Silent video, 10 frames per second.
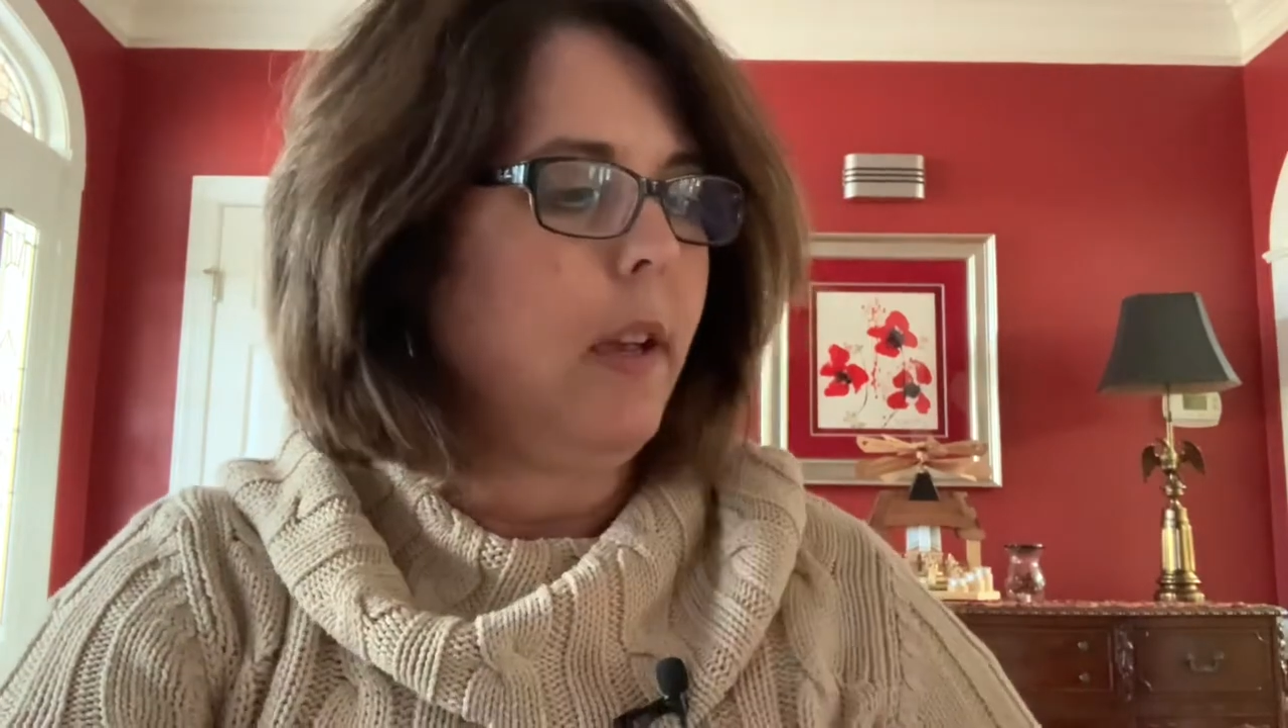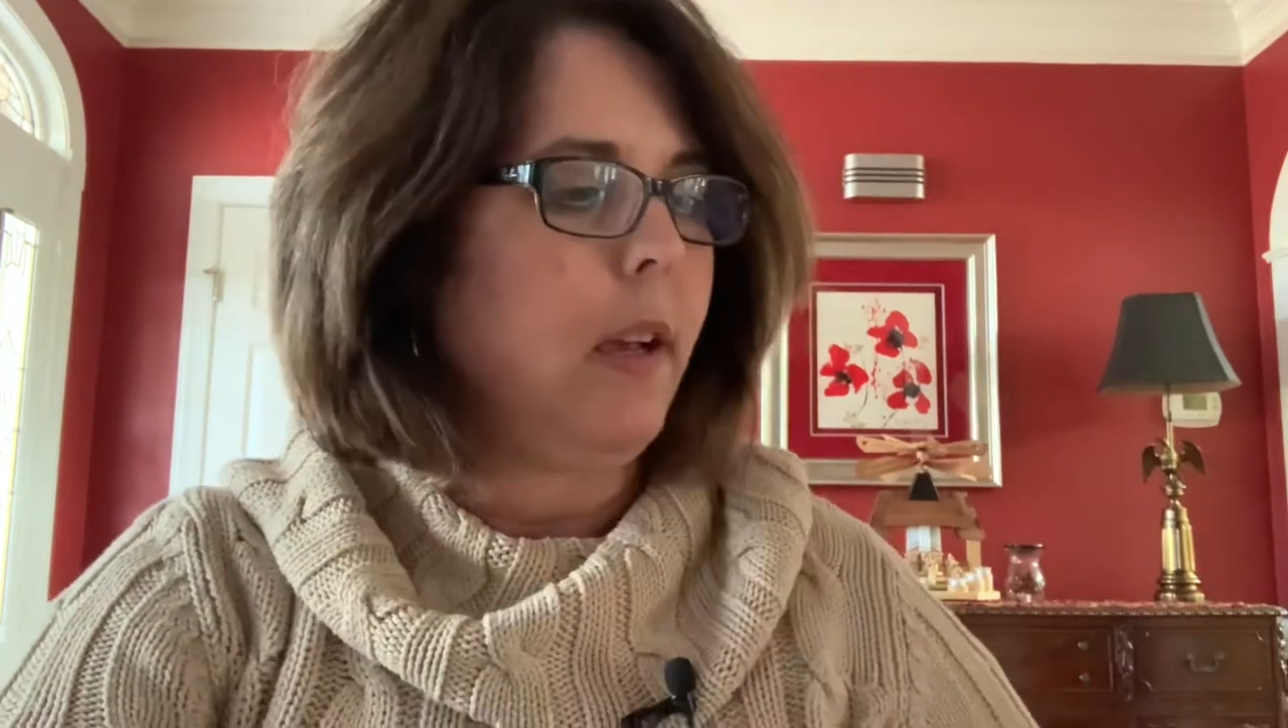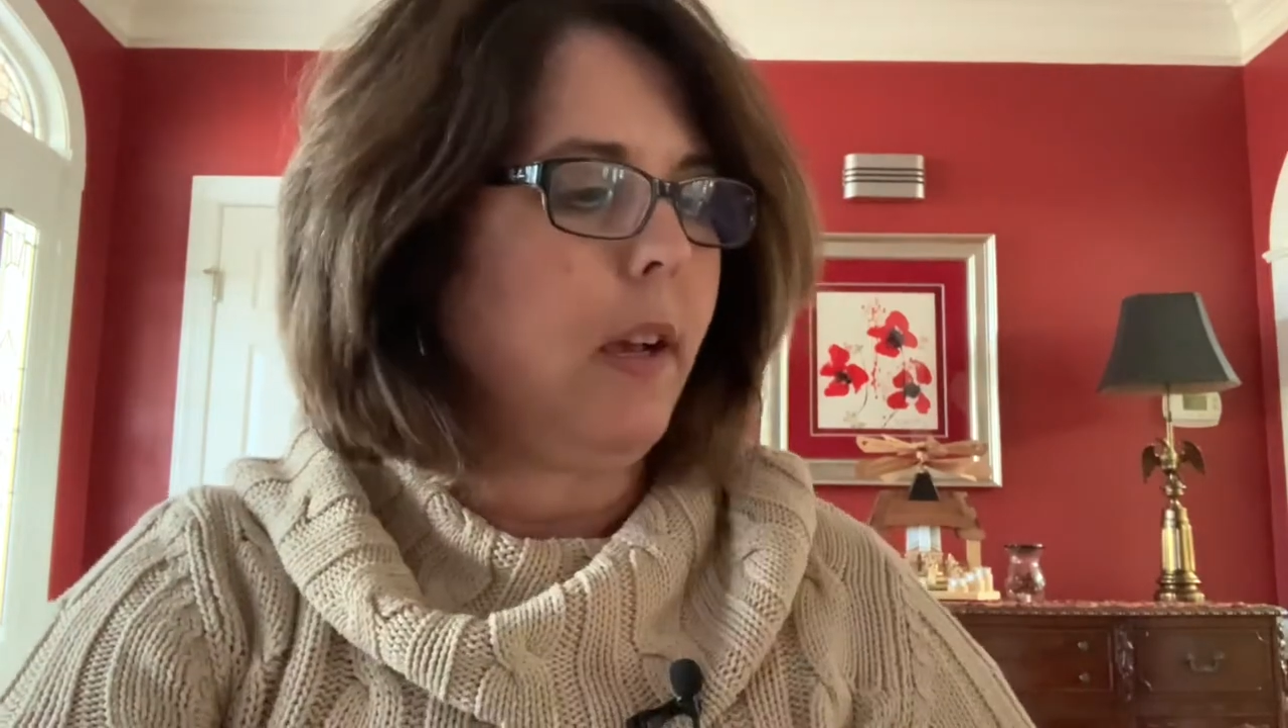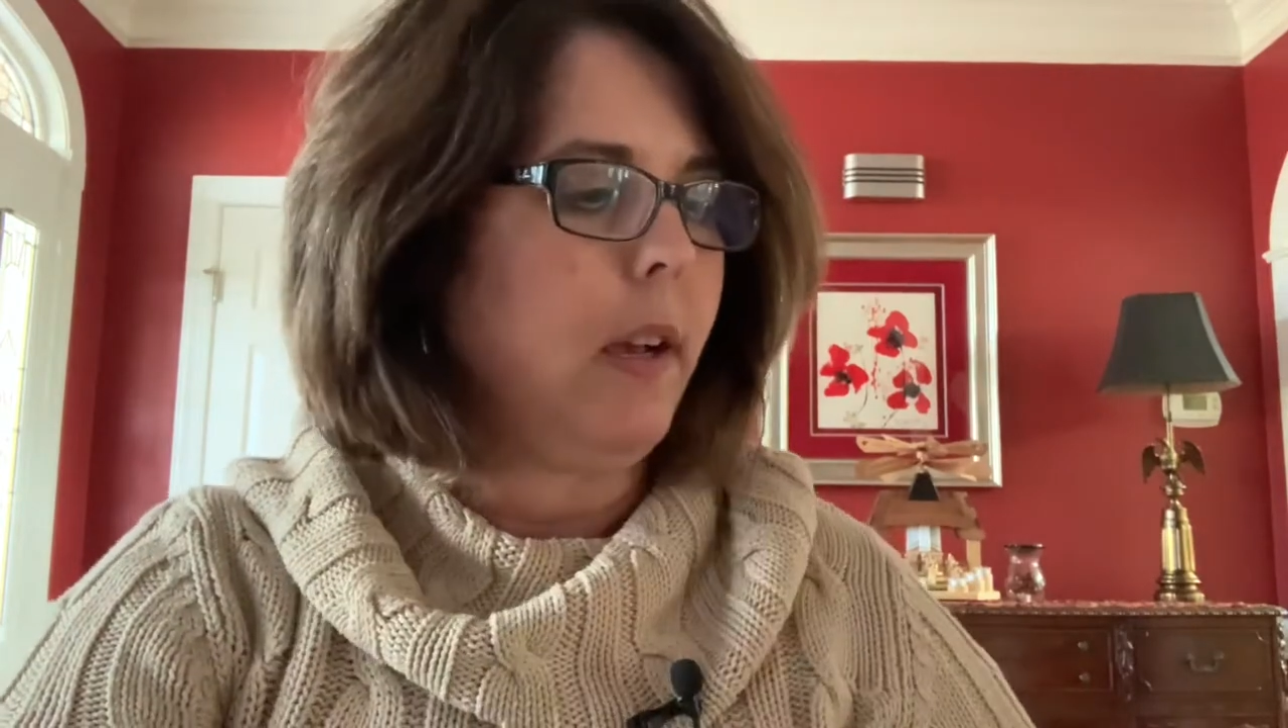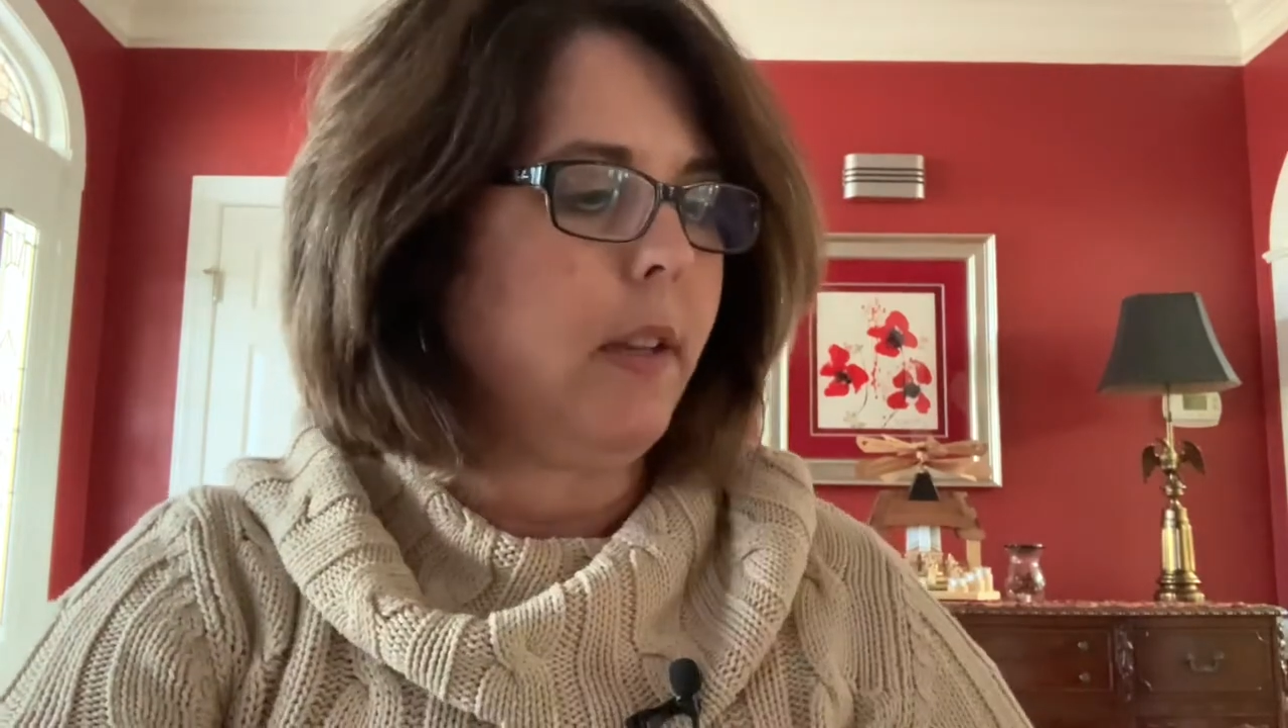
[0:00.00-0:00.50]

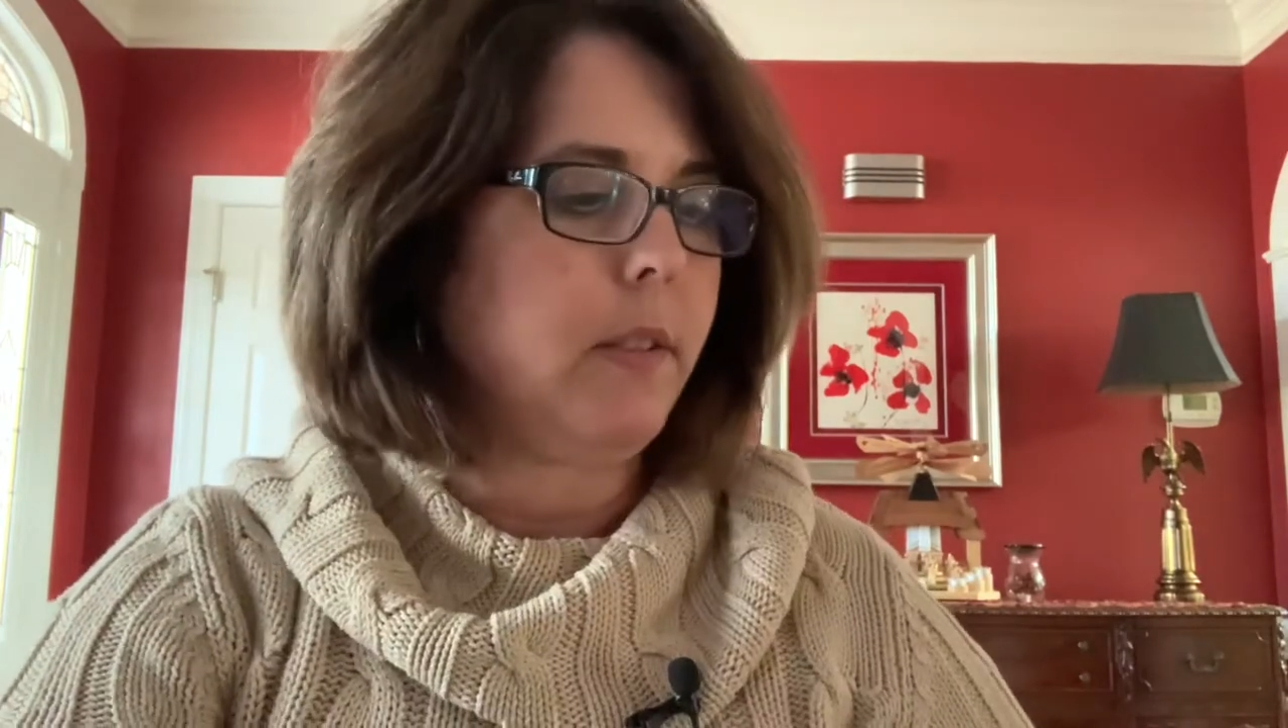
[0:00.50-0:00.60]
Uh,